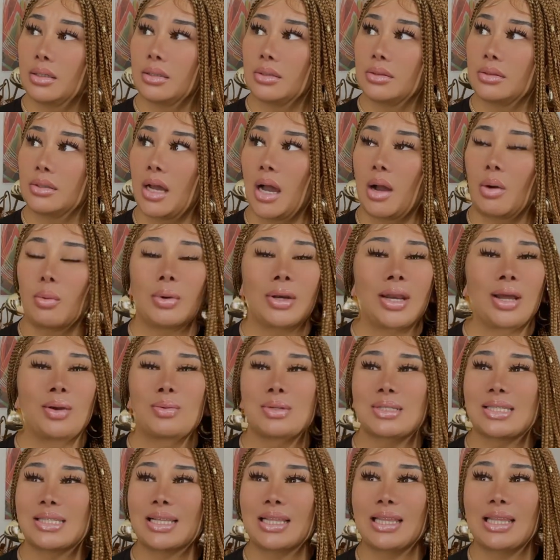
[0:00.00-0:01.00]
Not when I
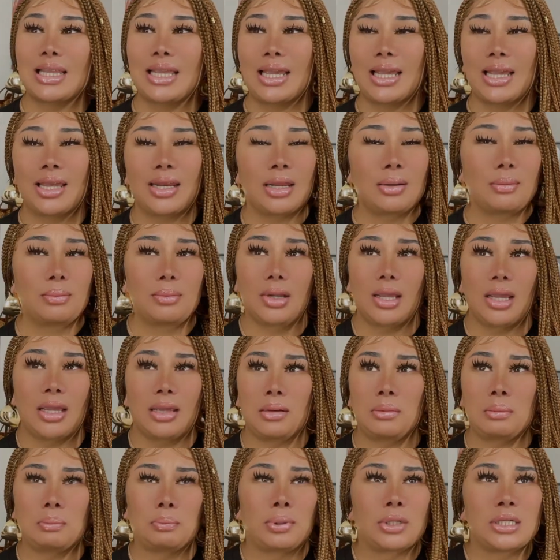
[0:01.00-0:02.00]
was clean
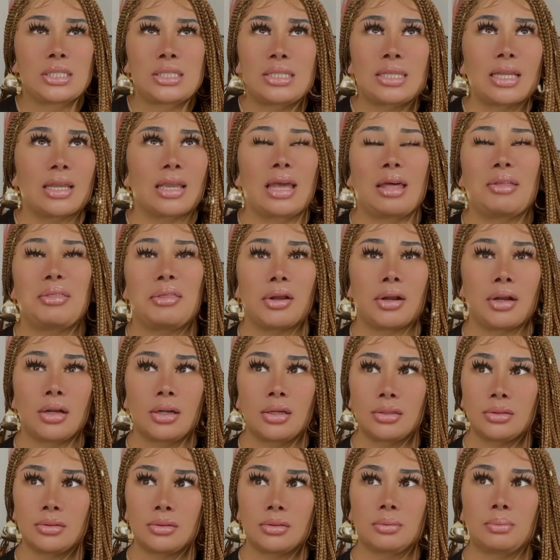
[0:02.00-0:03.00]
and put
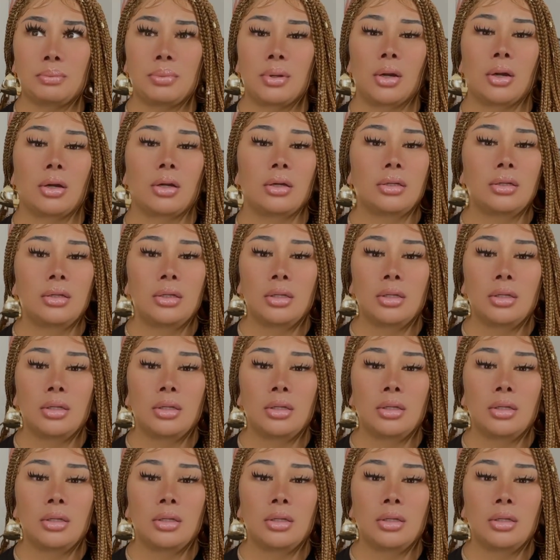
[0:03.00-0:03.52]
together, but